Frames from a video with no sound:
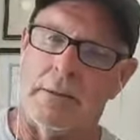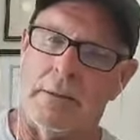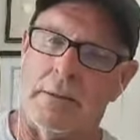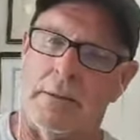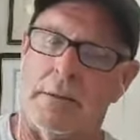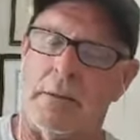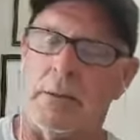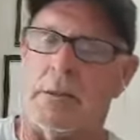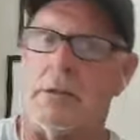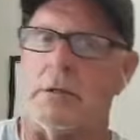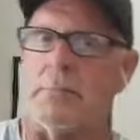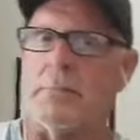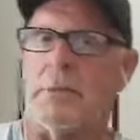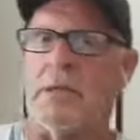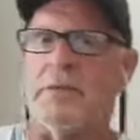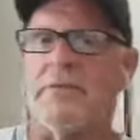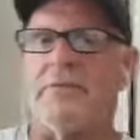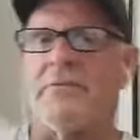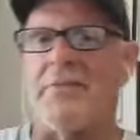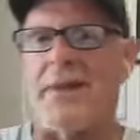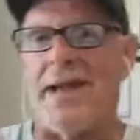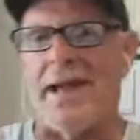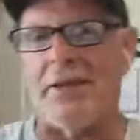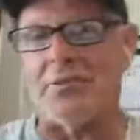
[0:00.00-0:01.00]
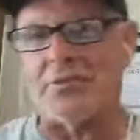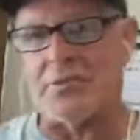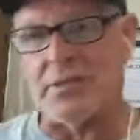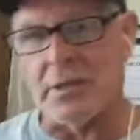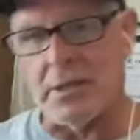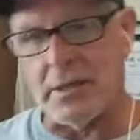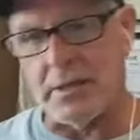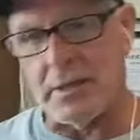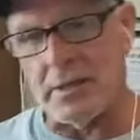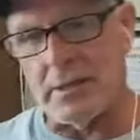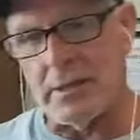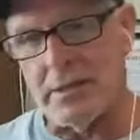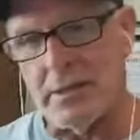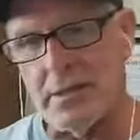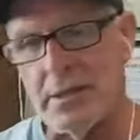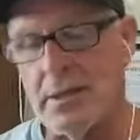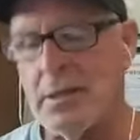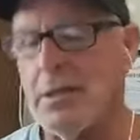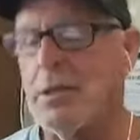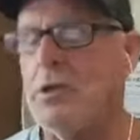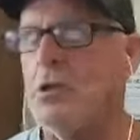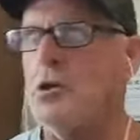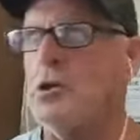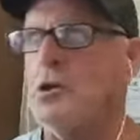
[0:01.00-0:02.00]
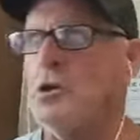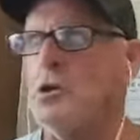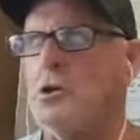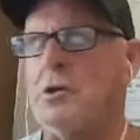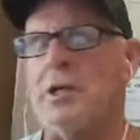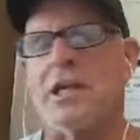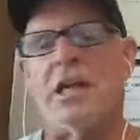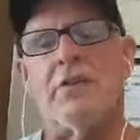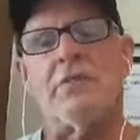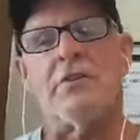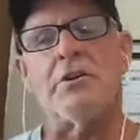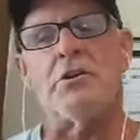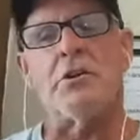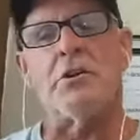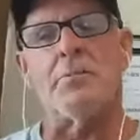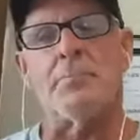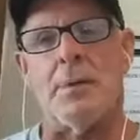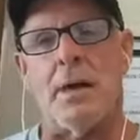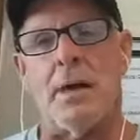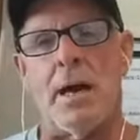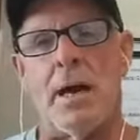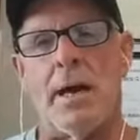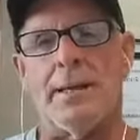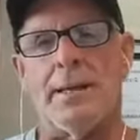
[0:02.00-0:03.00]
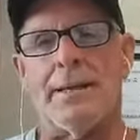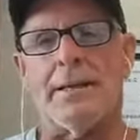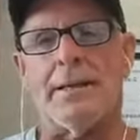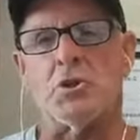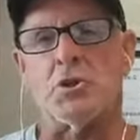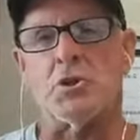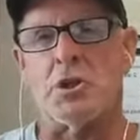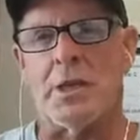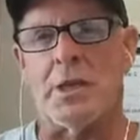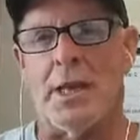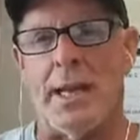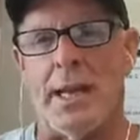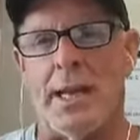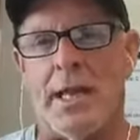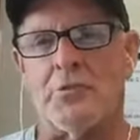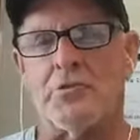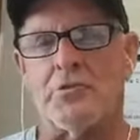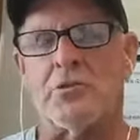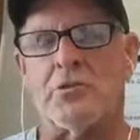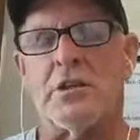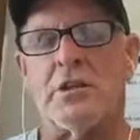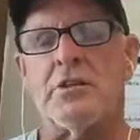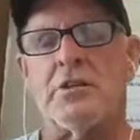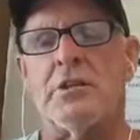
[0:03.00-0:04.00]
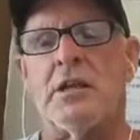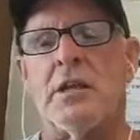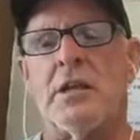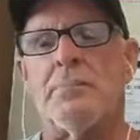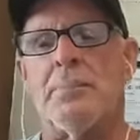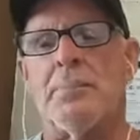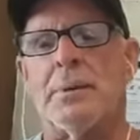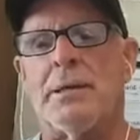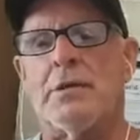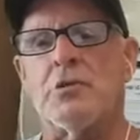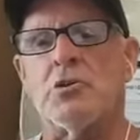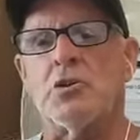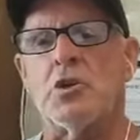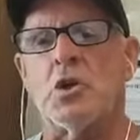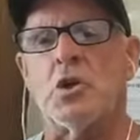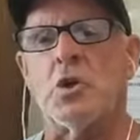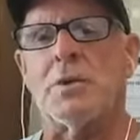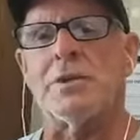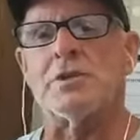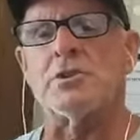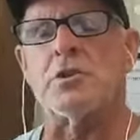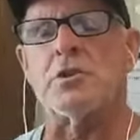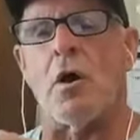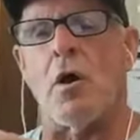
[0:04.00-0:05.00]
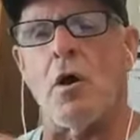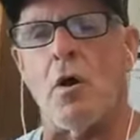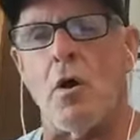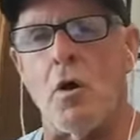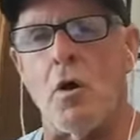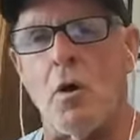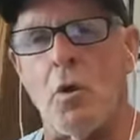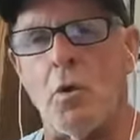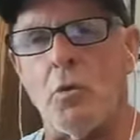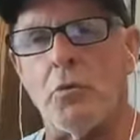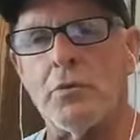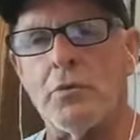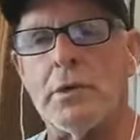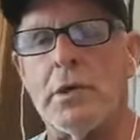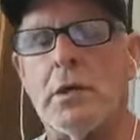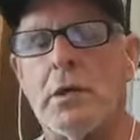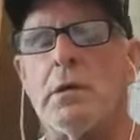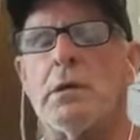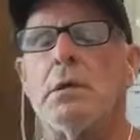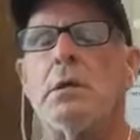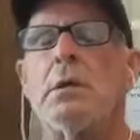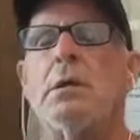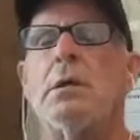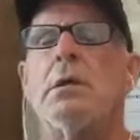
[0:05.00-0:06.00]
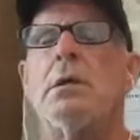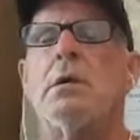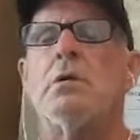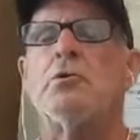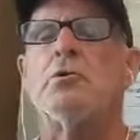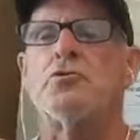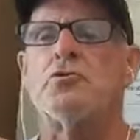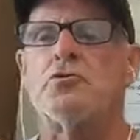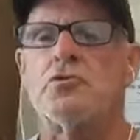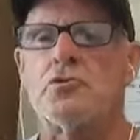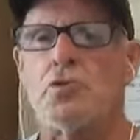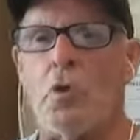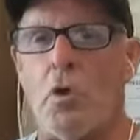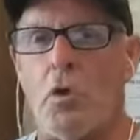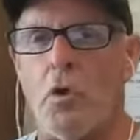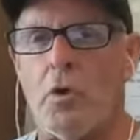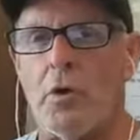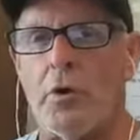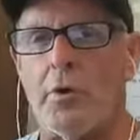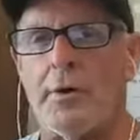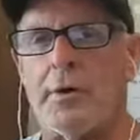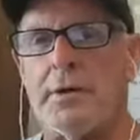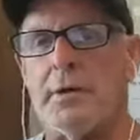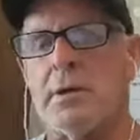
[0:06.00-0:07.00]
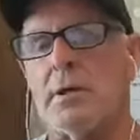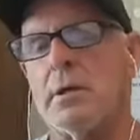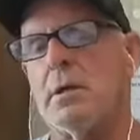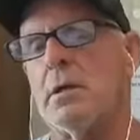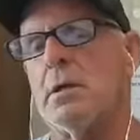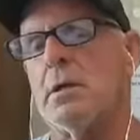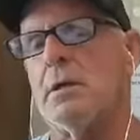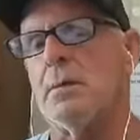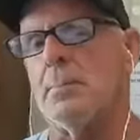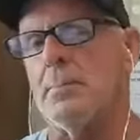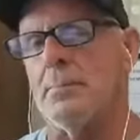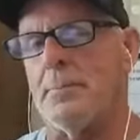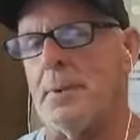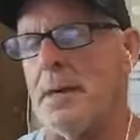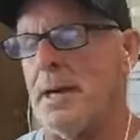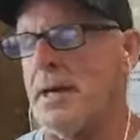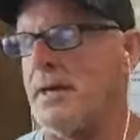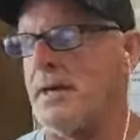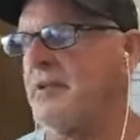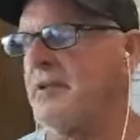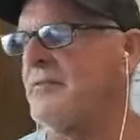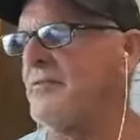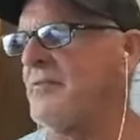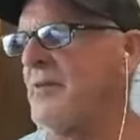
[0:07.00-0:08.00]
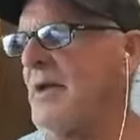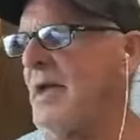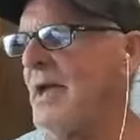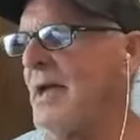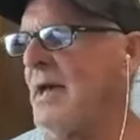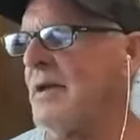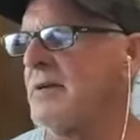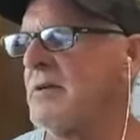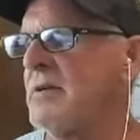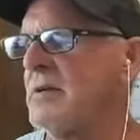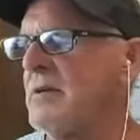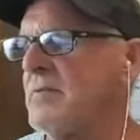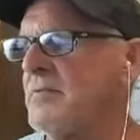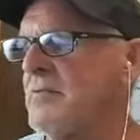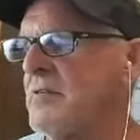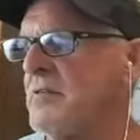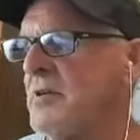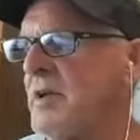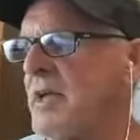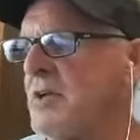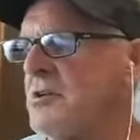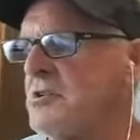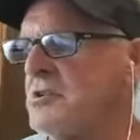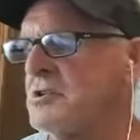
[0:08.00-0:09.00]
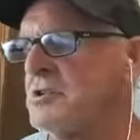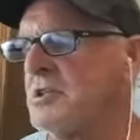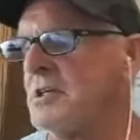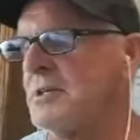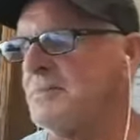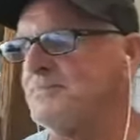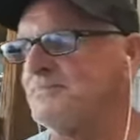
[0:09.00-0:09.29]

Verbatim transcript: Intermittent fasting, you're giving your body a chance to dip into its own stored body fat for energy.